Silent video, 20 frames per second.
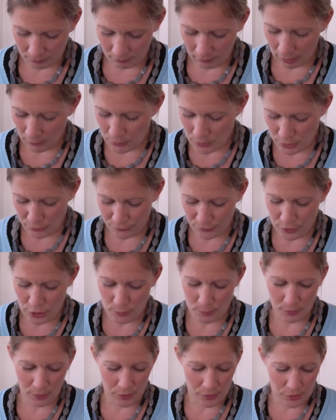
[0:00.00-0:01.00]
I was the
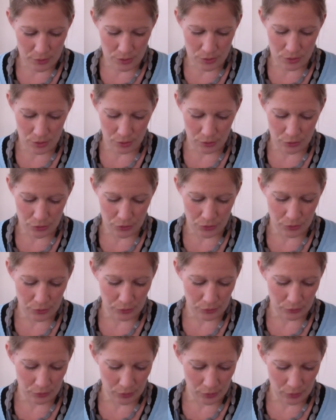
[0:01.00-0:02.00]
first post, so two